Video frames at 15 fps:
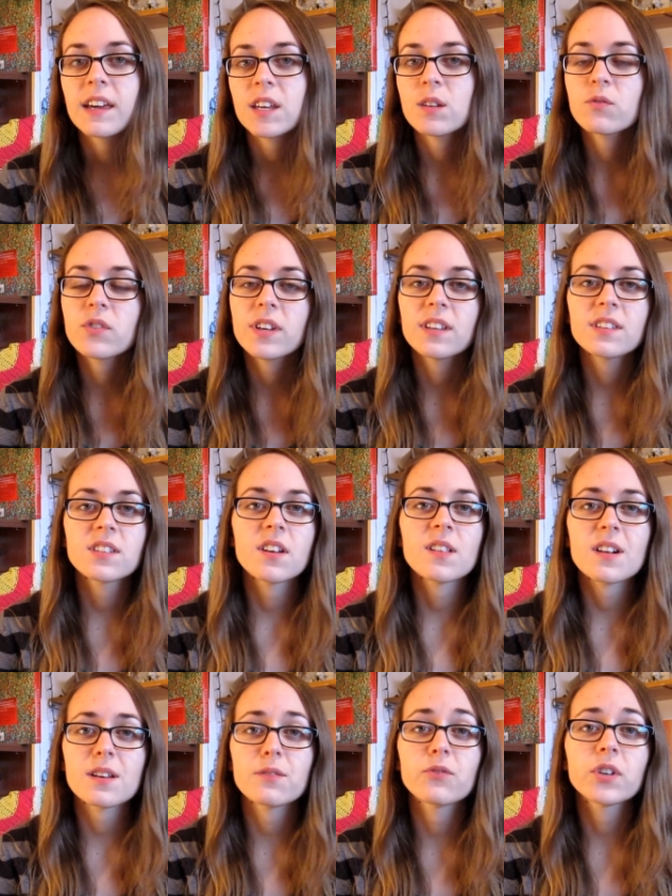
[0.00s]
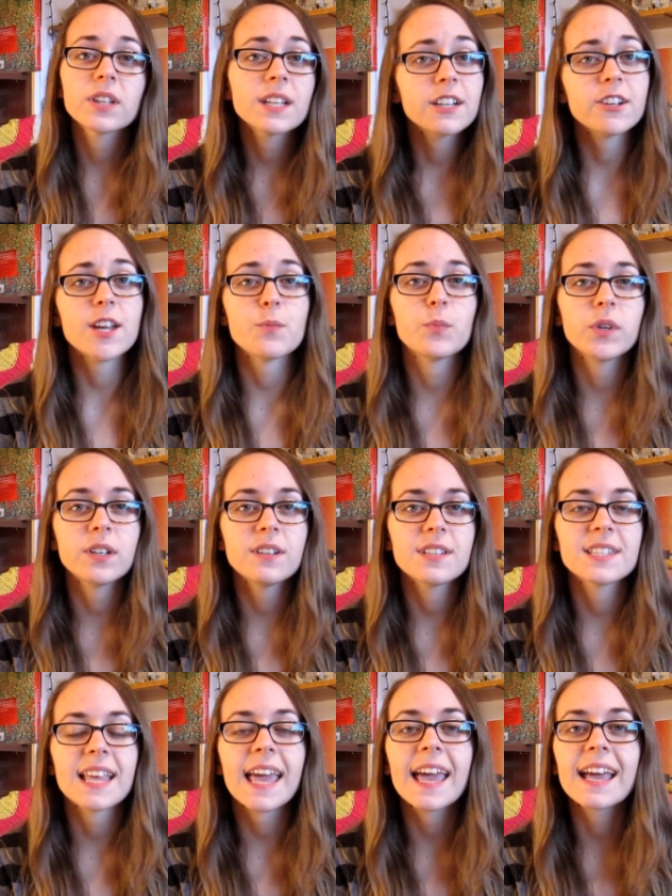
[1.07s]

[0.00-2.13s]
He reads a lot of really great books